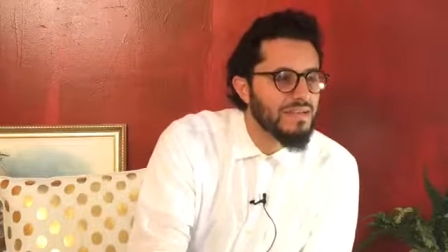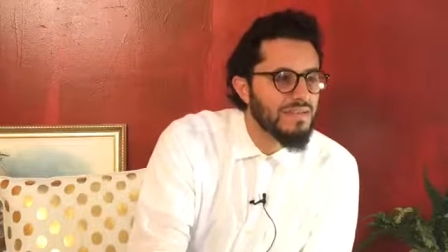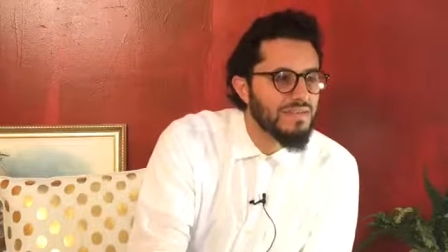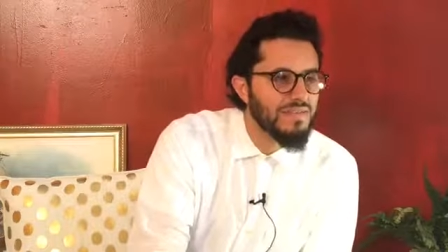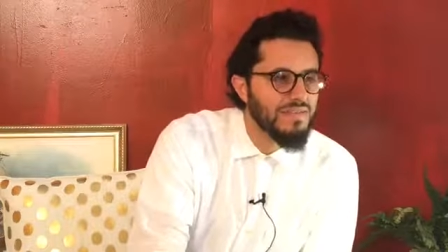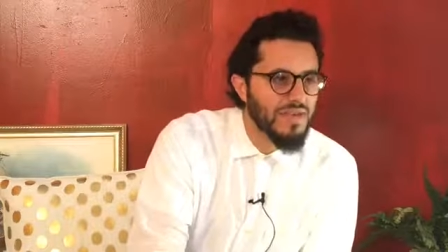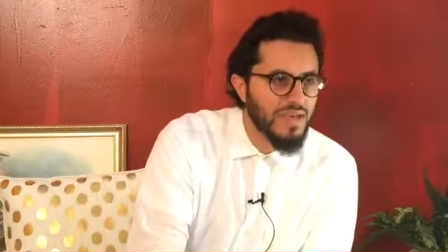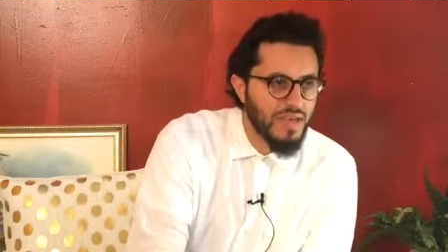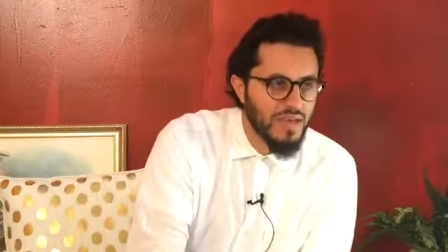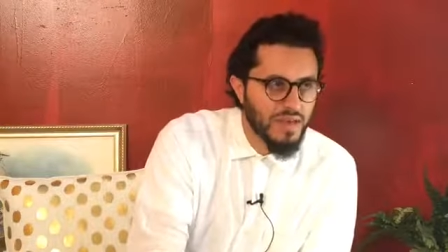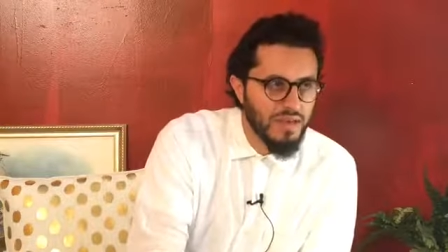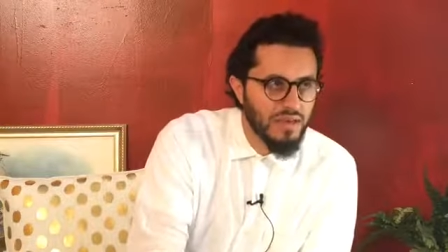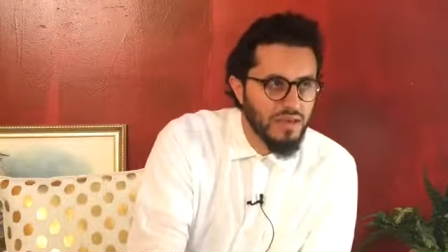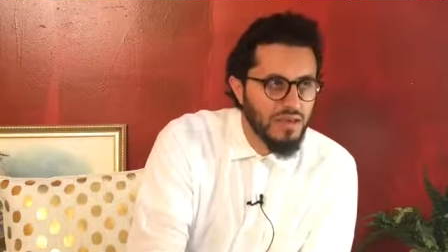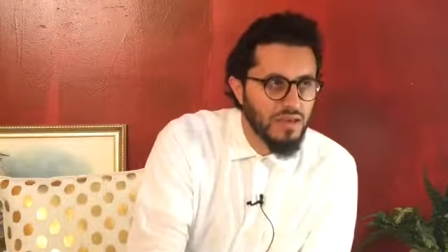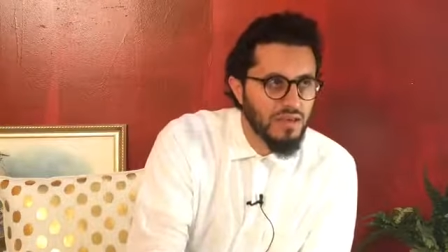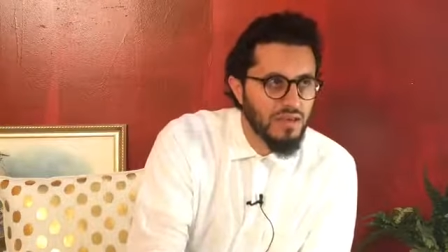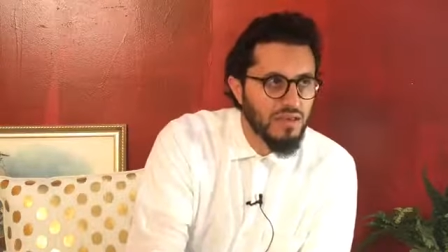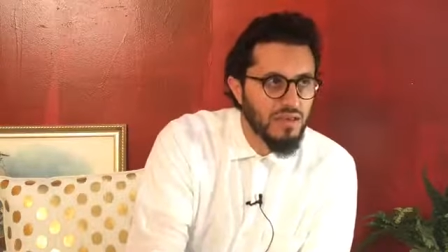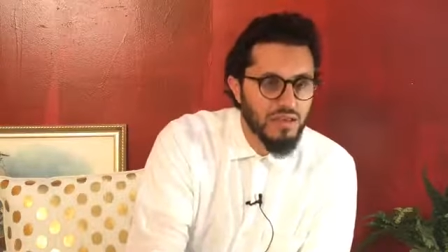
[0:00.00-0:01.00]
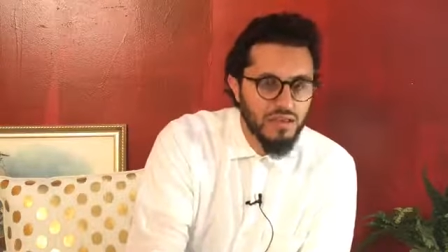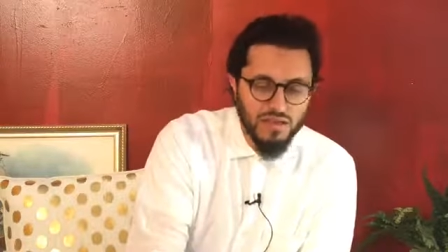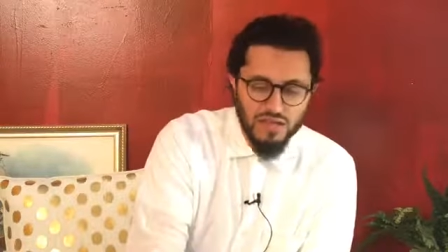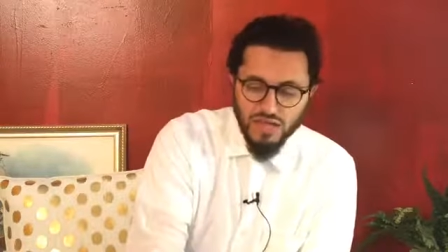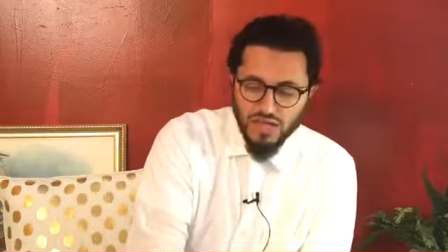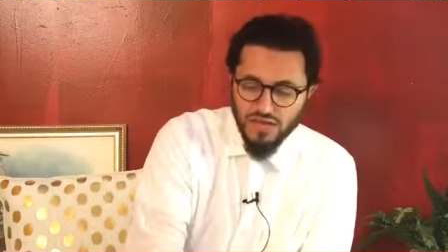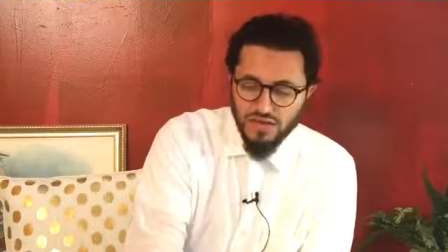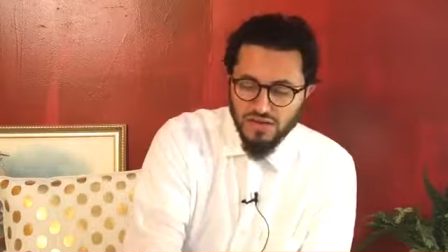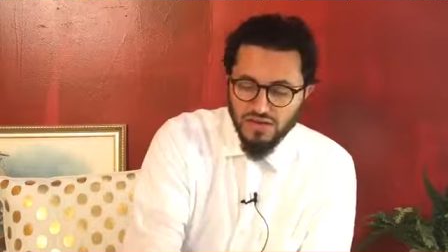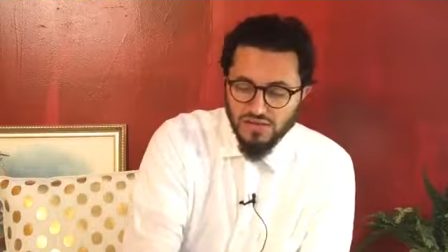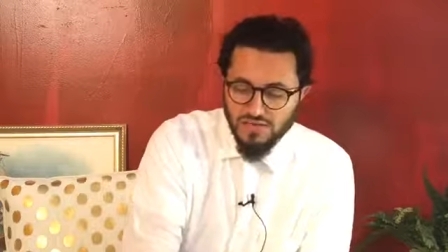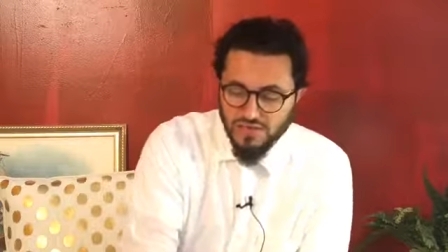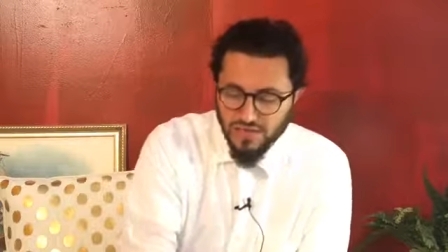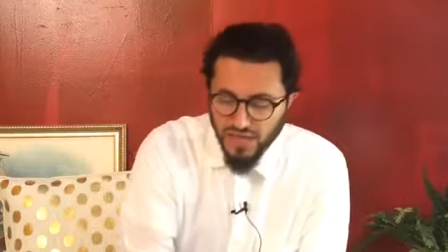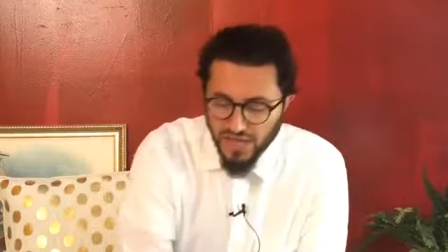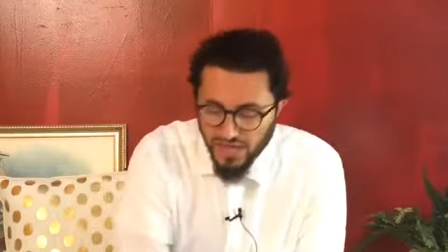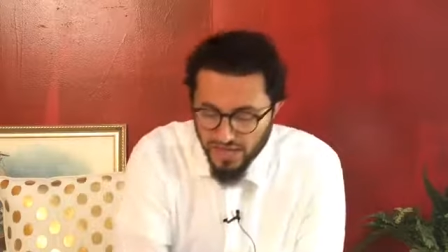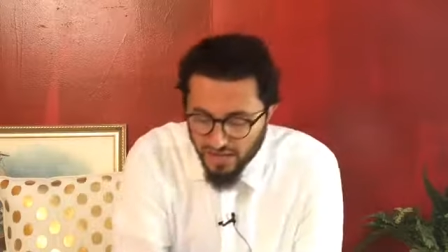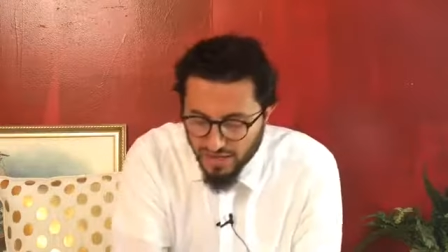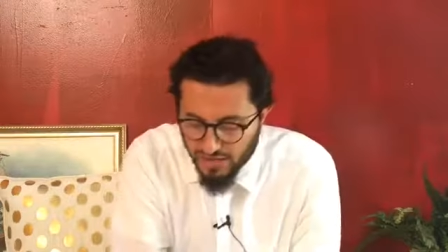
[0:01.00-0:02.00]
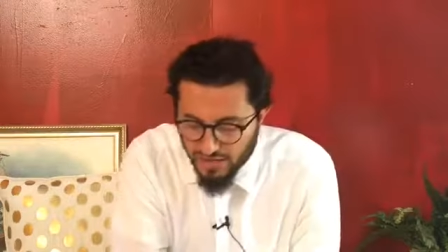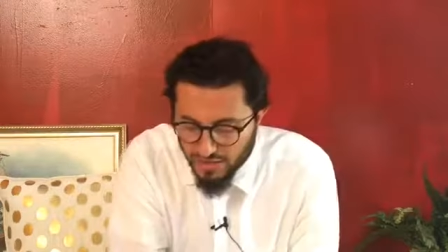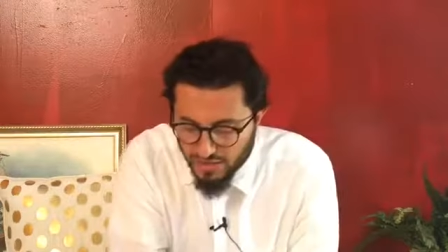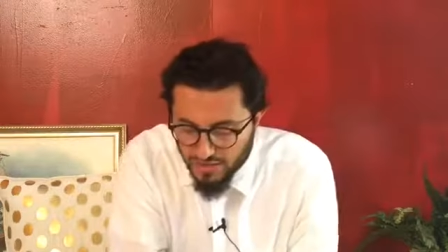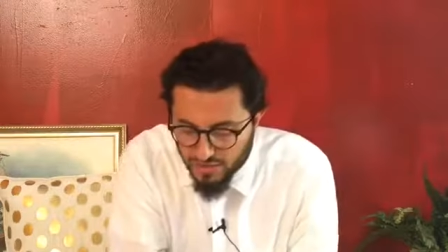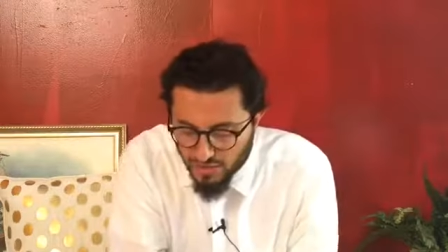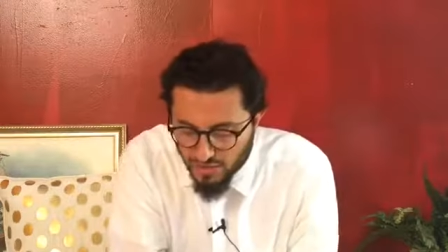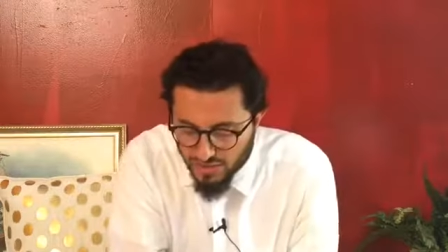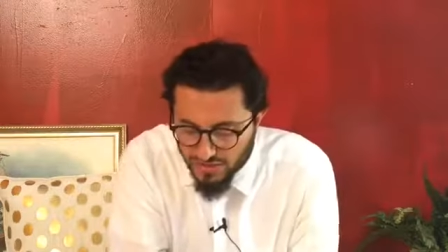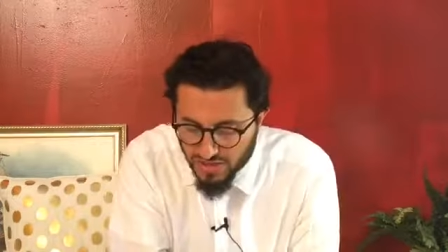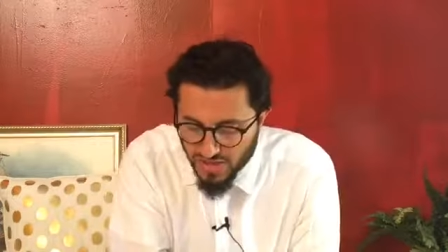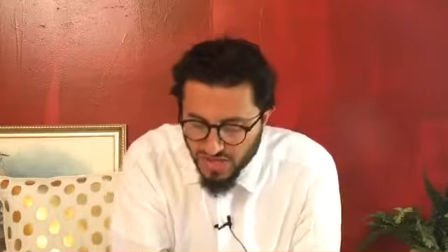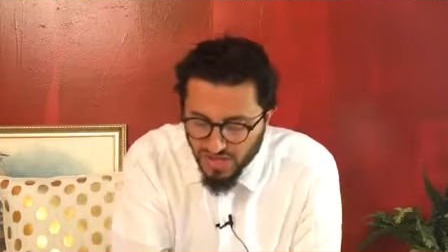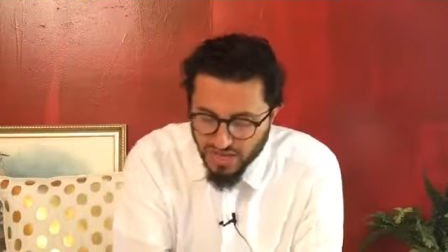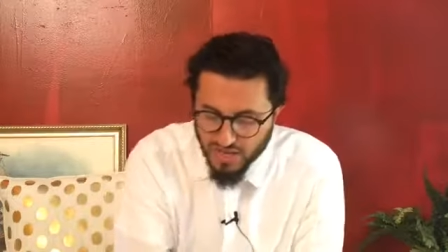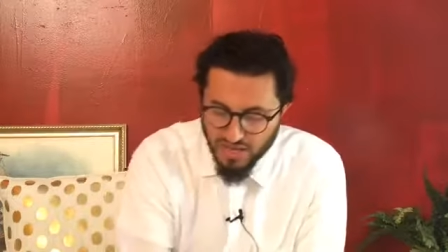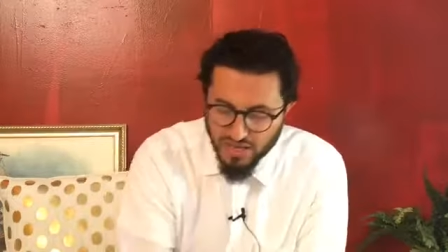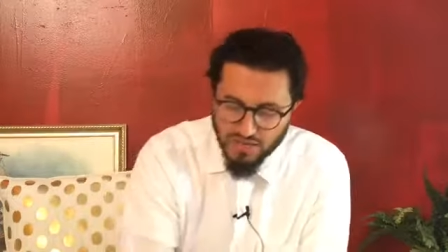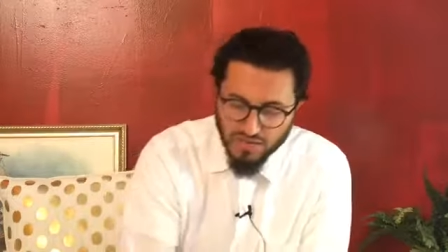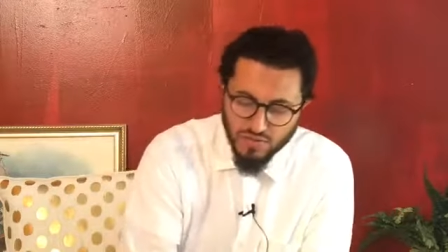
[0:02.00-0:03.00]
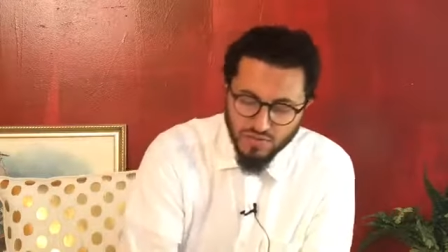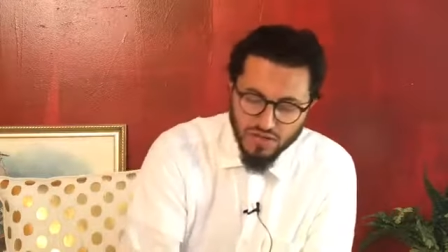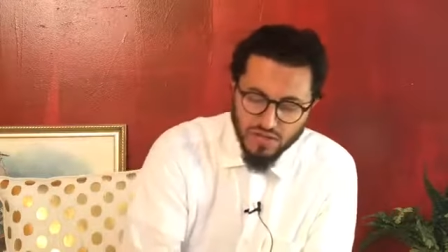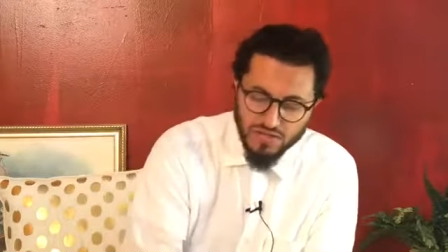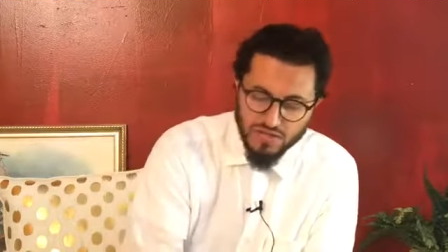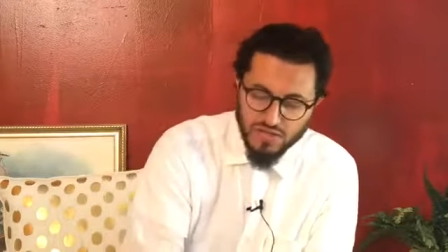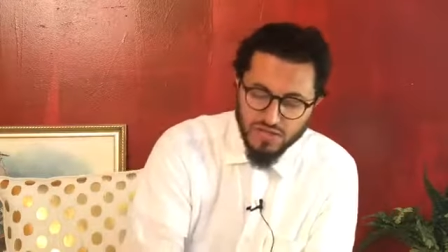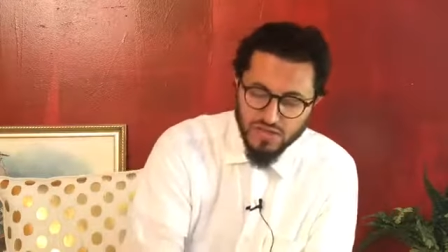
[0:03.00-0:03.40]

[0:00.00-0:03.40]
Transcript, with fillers: The anna, anna, anna al-shuhadaa kada kada.